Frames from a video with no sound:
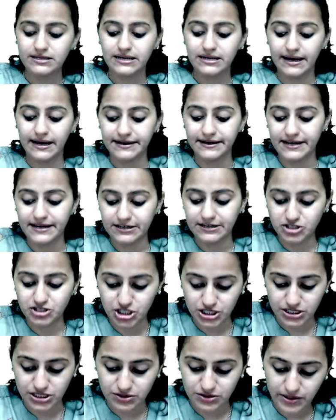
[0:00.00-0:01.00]

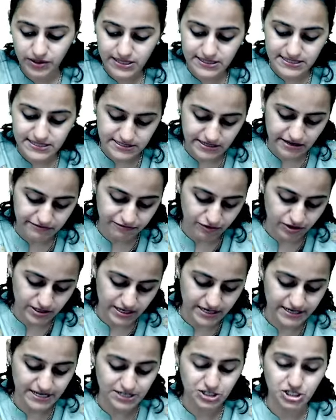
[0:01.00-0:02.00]
adhesion. Okay, these are for
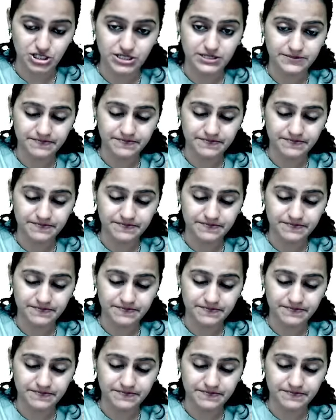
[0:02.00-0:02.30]
adhesion.